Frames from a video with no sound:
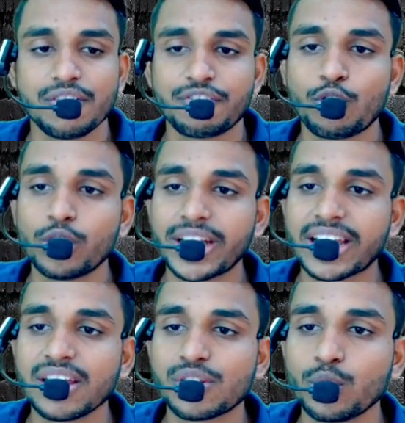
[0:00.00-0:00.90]
Four
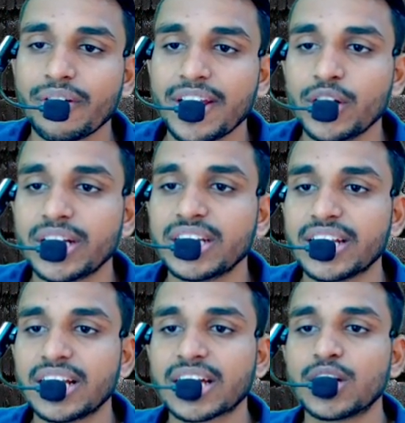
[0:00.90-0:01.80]
techniques to evaluate
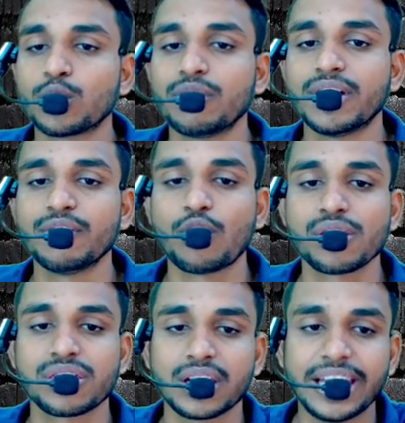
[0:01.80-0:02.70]
internal control. One
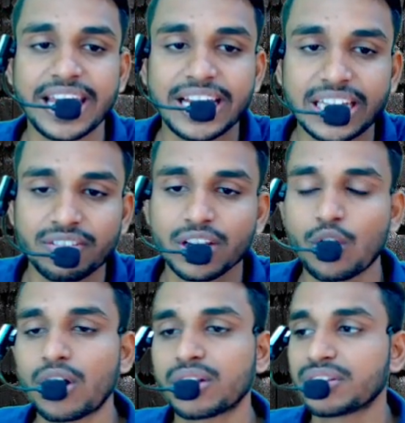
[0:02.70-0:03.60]
was narrative
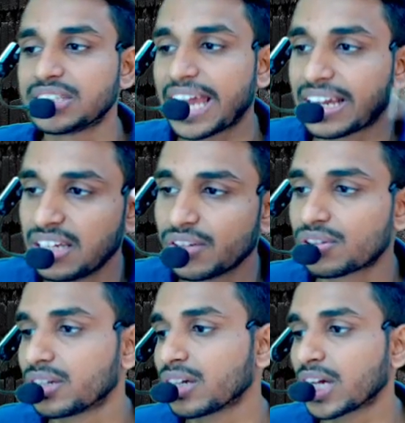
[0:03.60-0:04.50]
records,
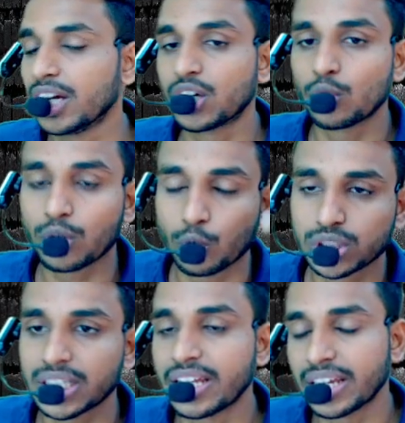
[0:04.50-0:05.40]
checklist, control
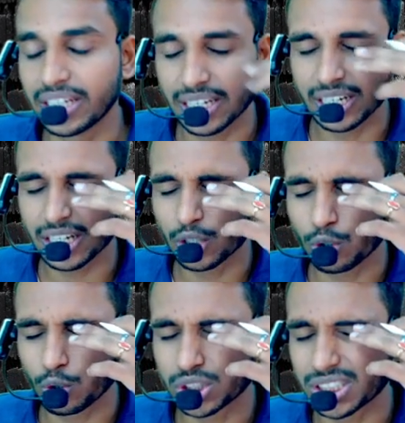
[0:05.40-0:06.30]
questionnaire, internal
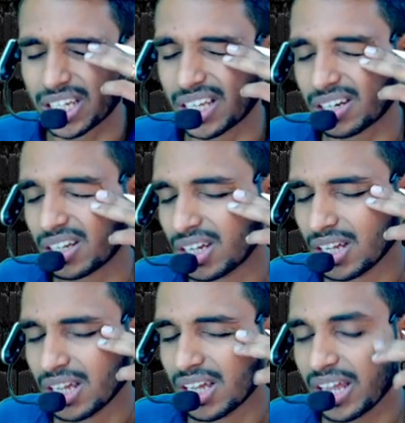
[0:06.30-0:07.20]
control questionnaire,
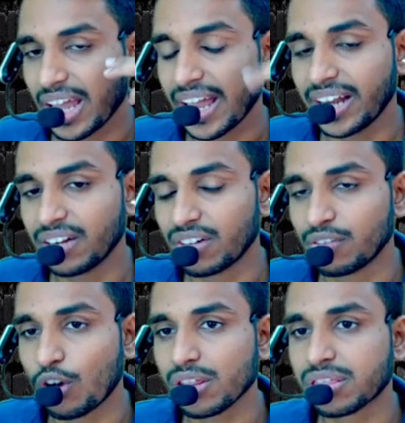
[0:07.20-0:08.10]
and
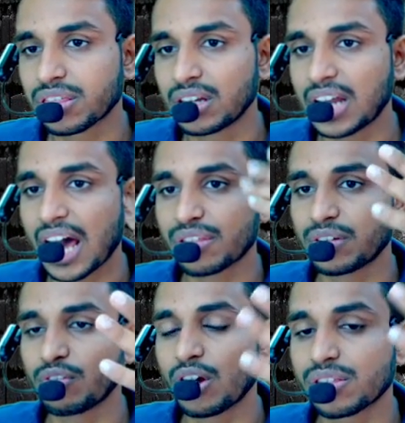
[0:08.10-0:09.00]
last
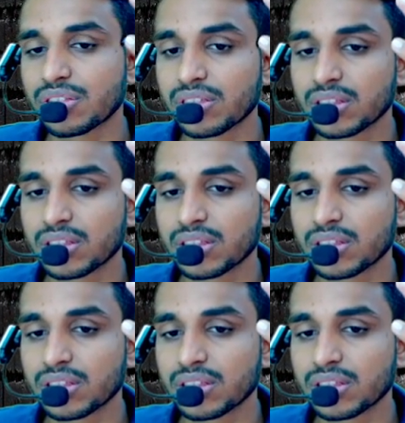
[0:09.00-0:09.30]
one was